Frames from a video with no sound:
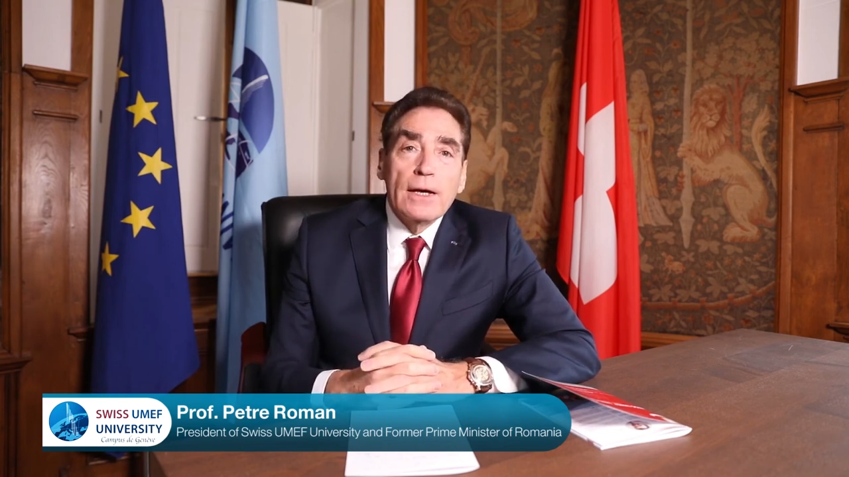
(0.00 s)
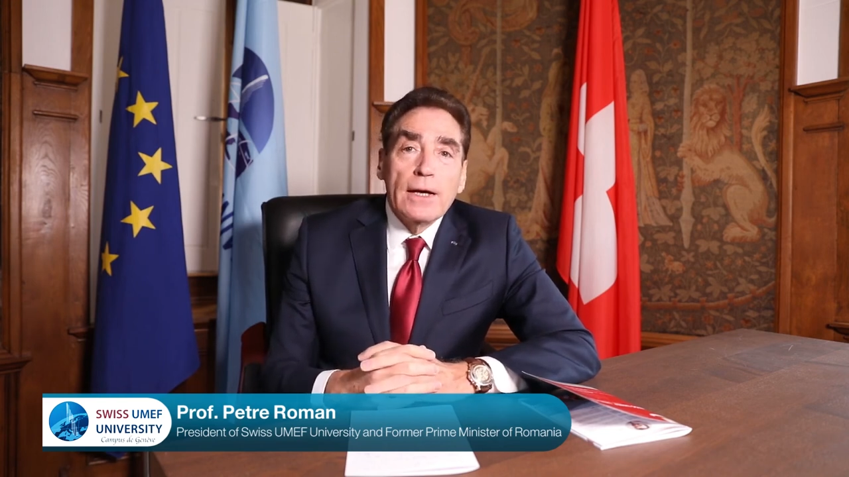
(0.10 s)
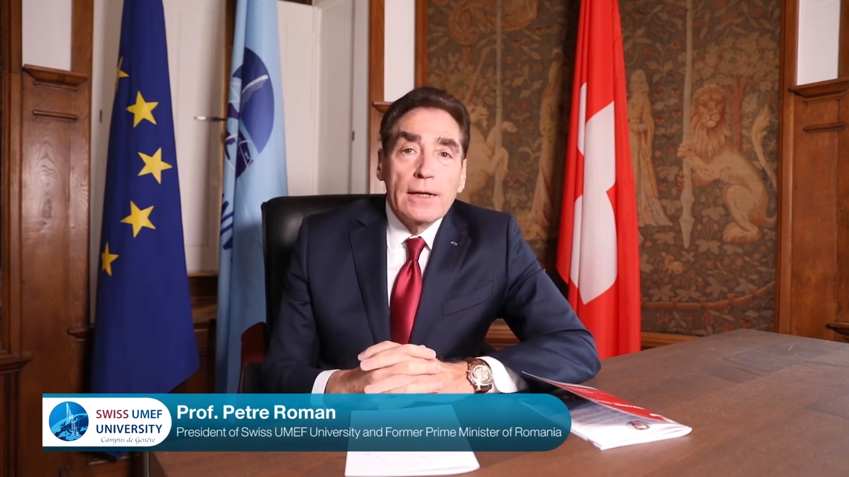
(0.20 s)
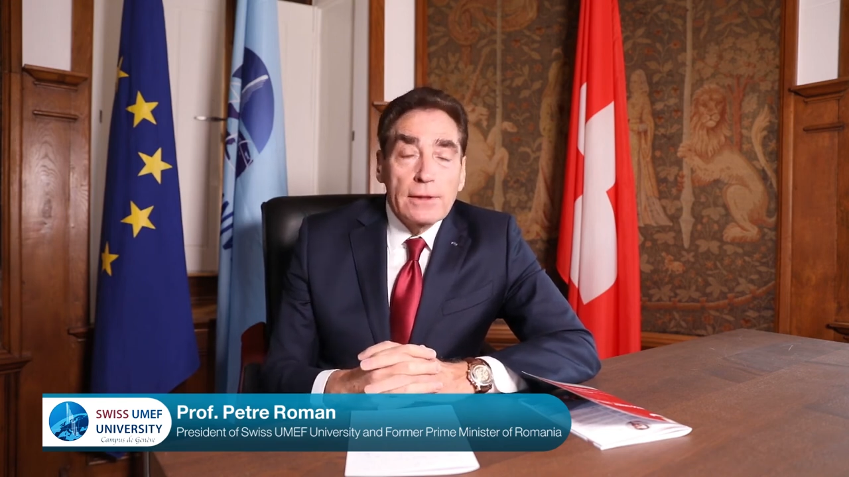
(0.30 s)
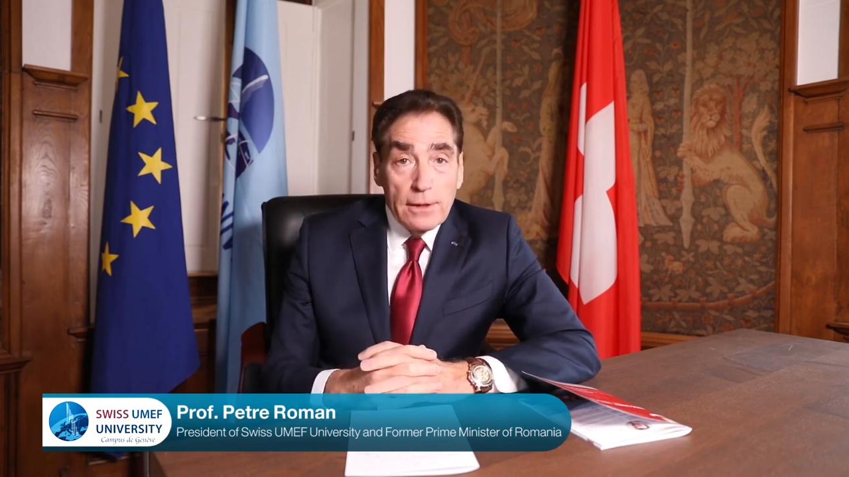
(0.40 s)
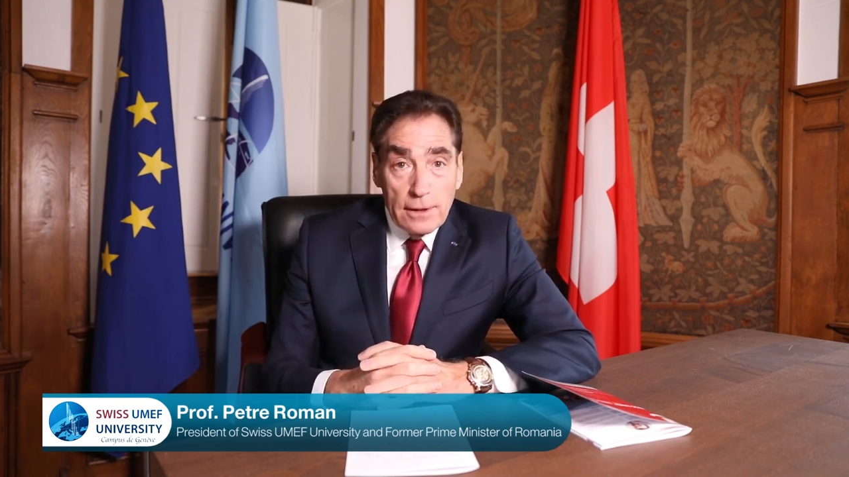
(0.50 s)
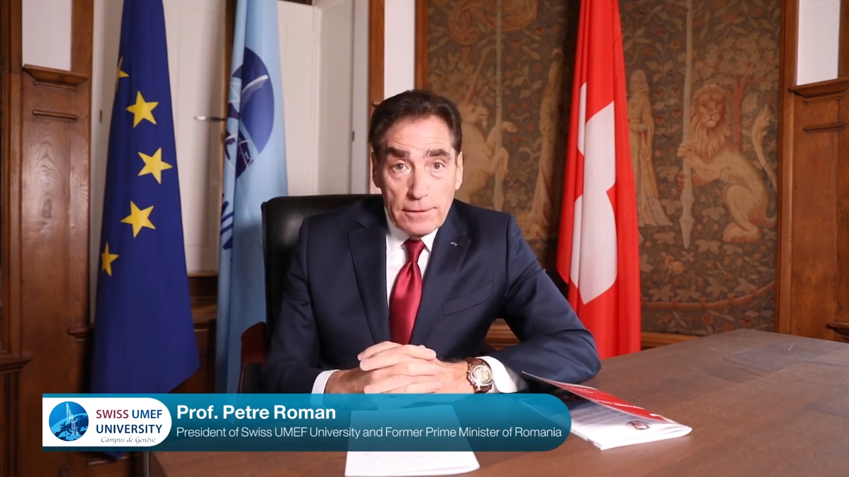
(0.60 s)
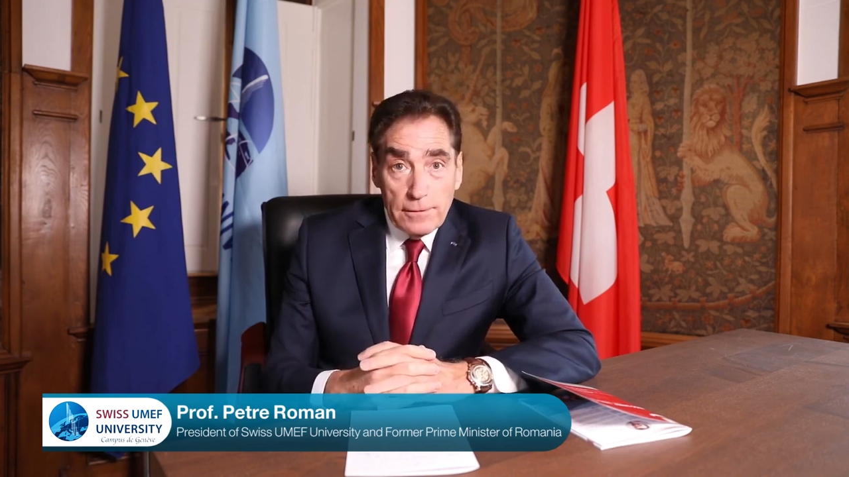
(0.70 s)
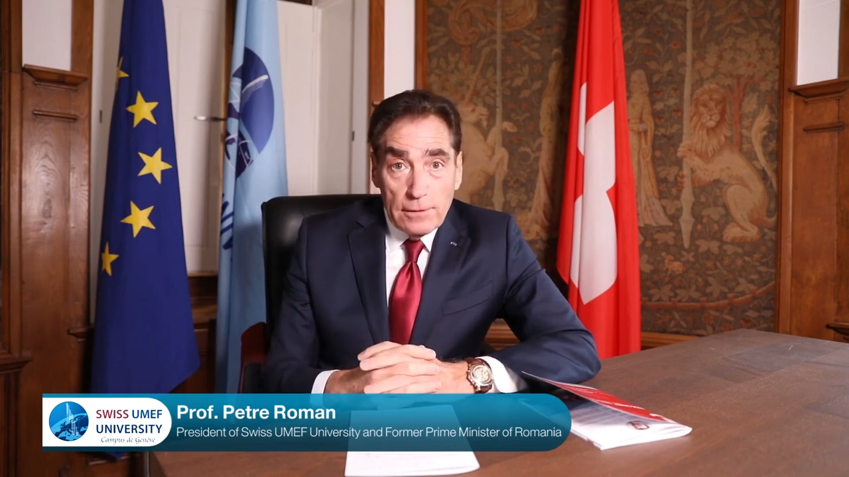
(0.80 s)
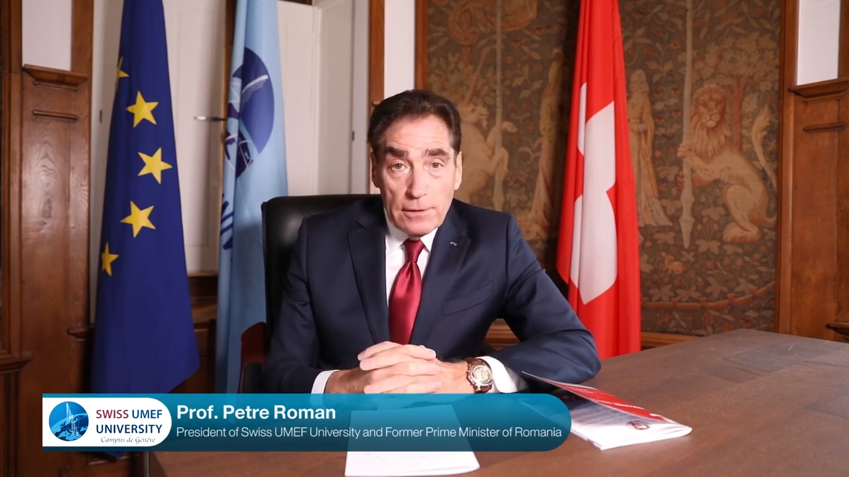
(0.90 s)
And
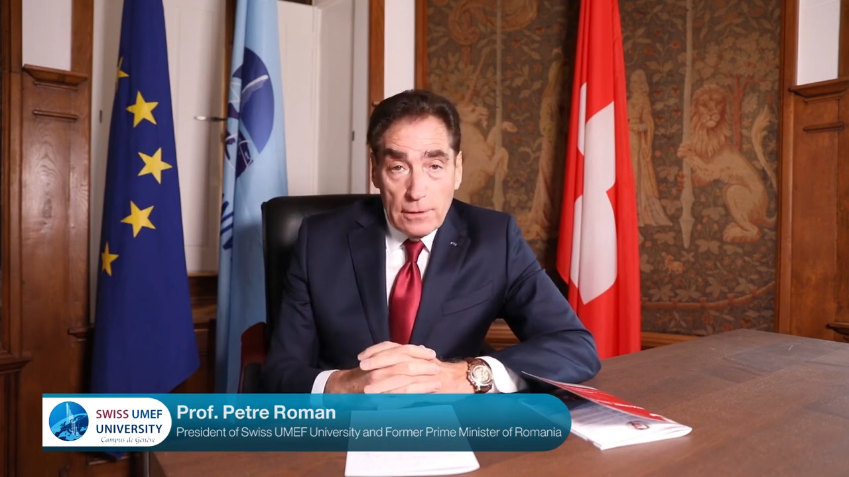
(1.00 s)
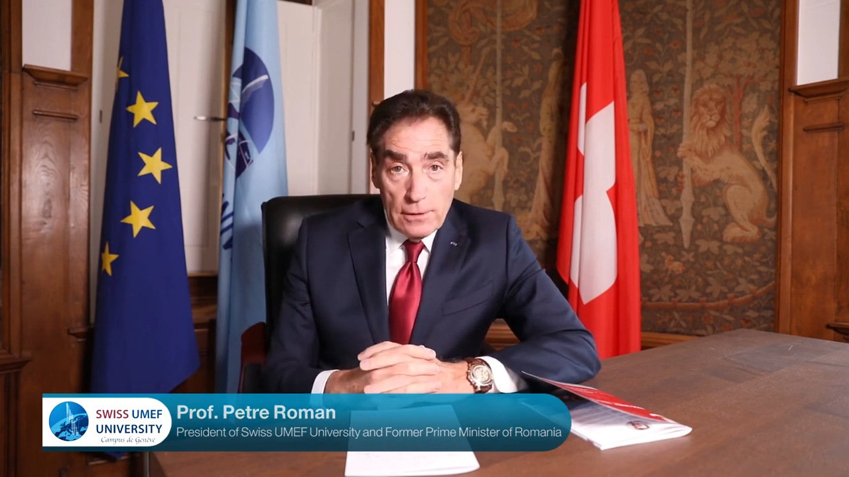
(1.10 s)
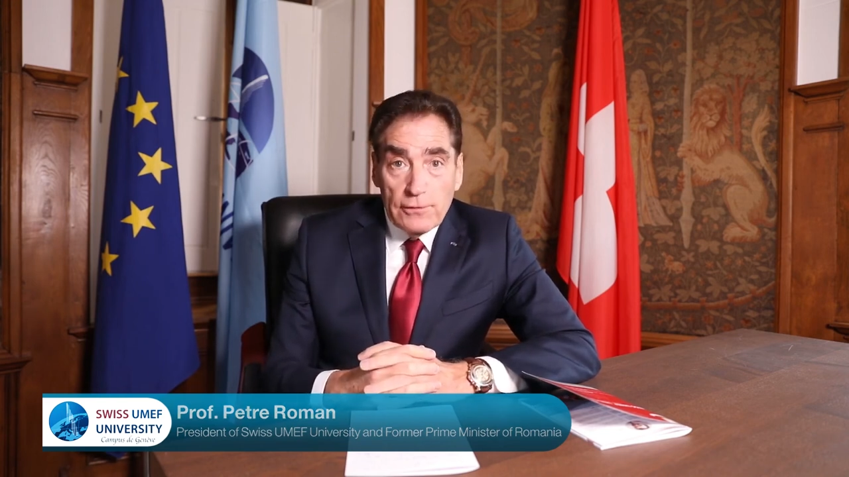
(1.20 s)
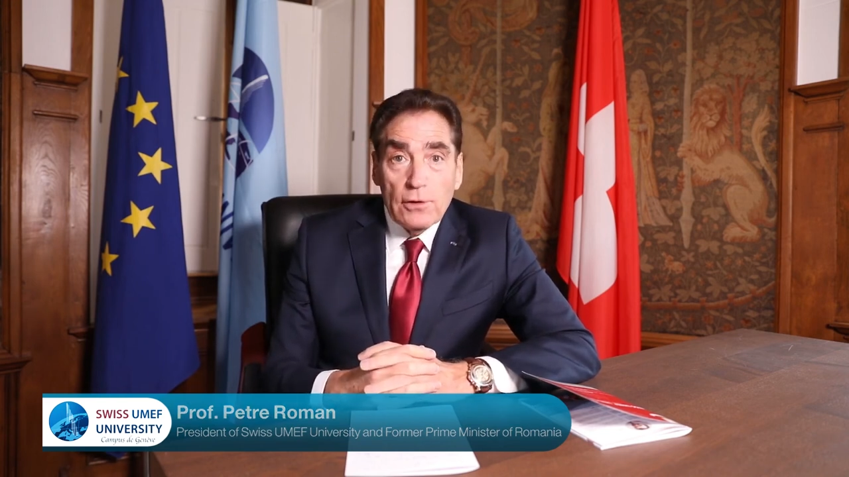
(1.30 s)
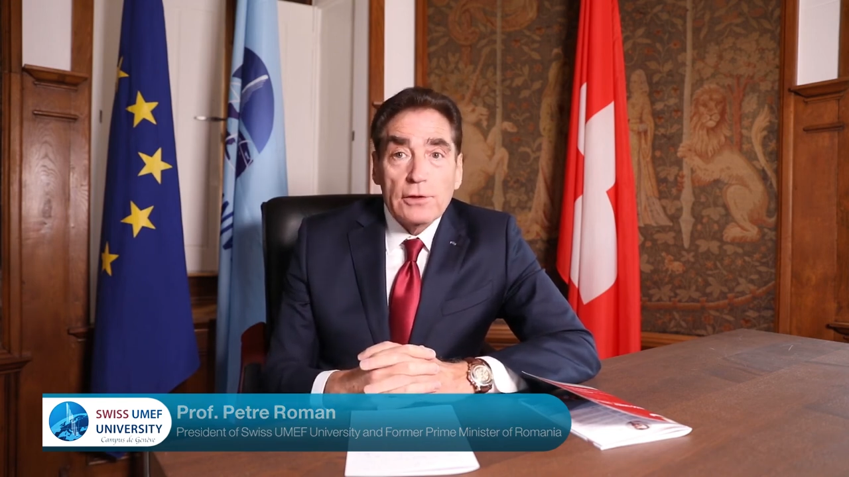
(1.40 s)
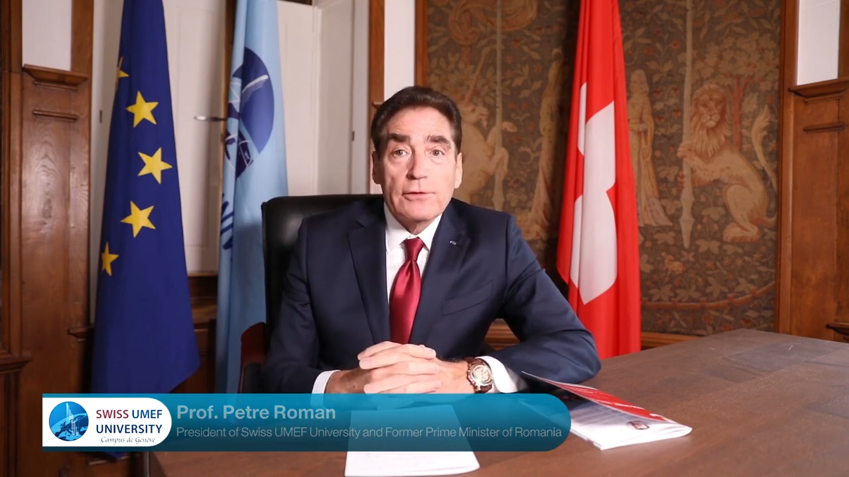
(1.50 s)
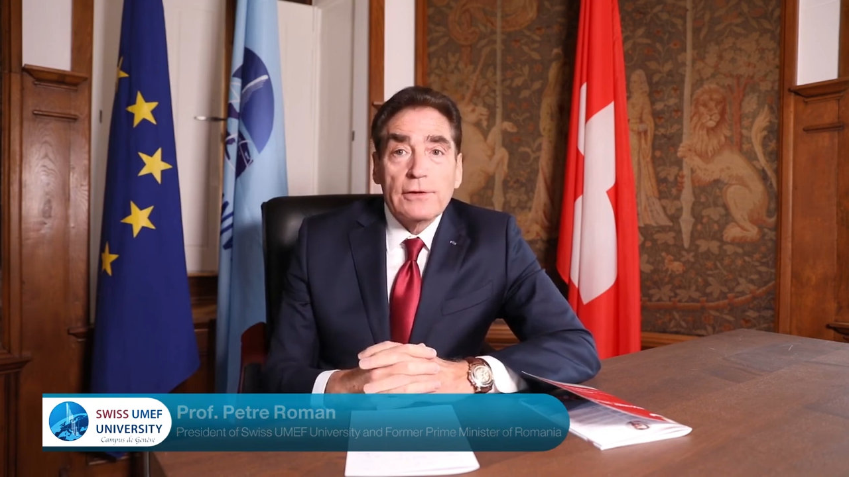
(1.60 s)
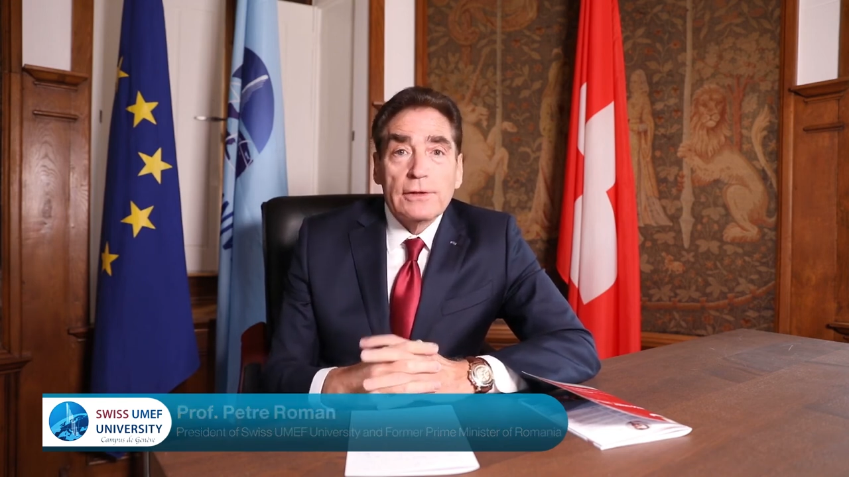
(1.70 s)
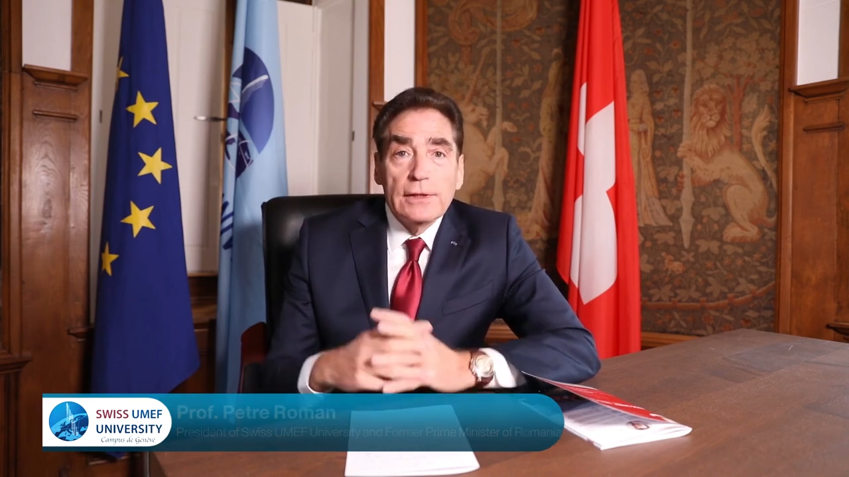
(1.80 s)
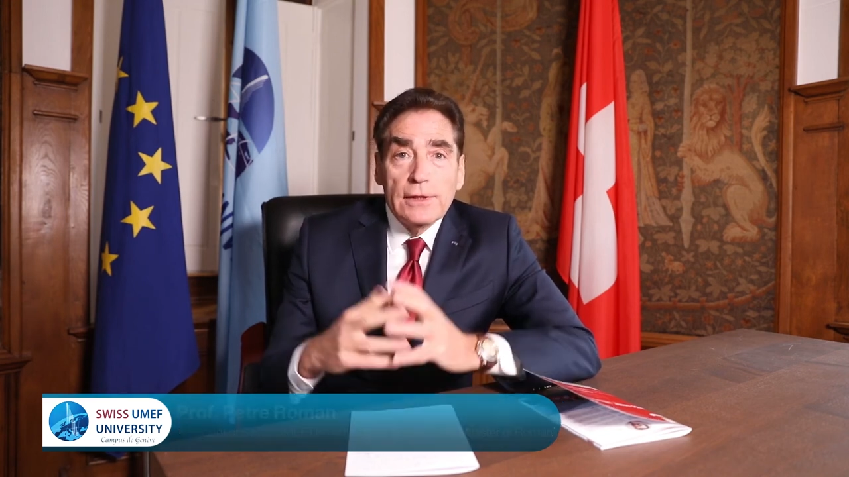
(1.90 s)
uh, of course,